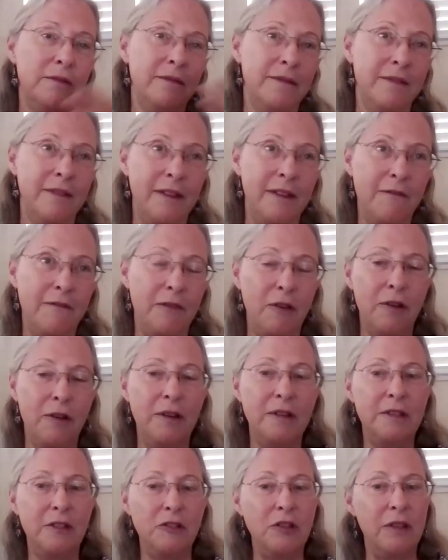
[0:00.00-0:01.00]
if there
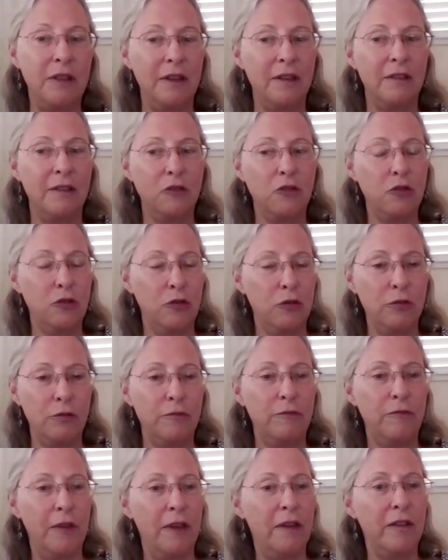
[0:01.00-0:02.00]
is such a thing as true
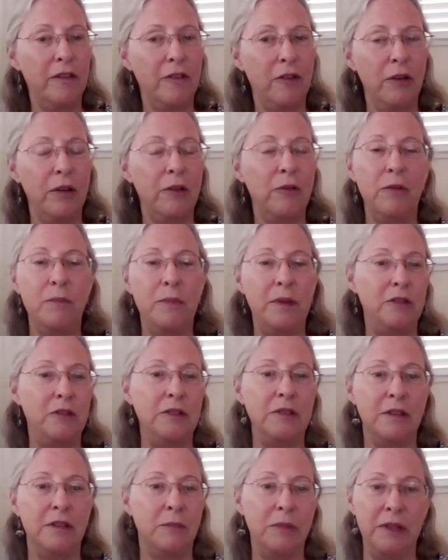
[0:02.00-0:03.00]
failure, it would be
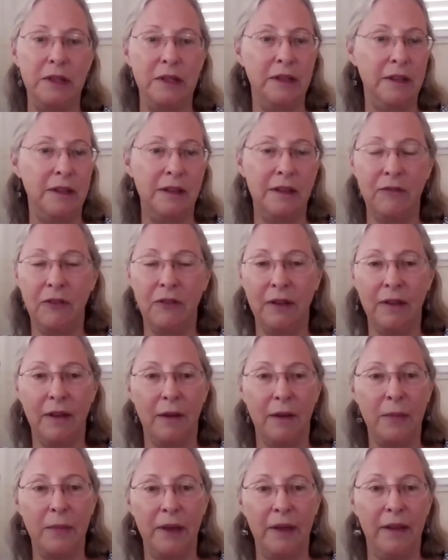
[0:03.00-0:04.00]
just completely giving
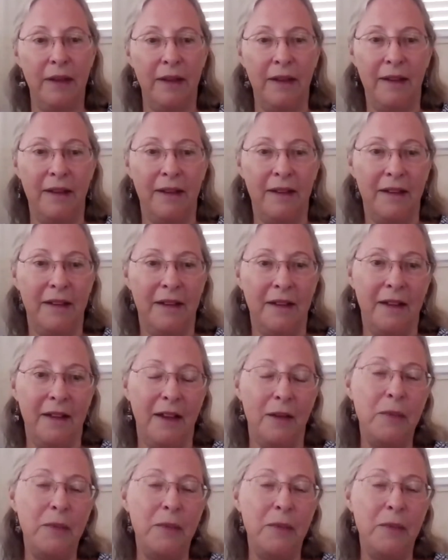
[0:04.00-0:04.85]
up. I mean,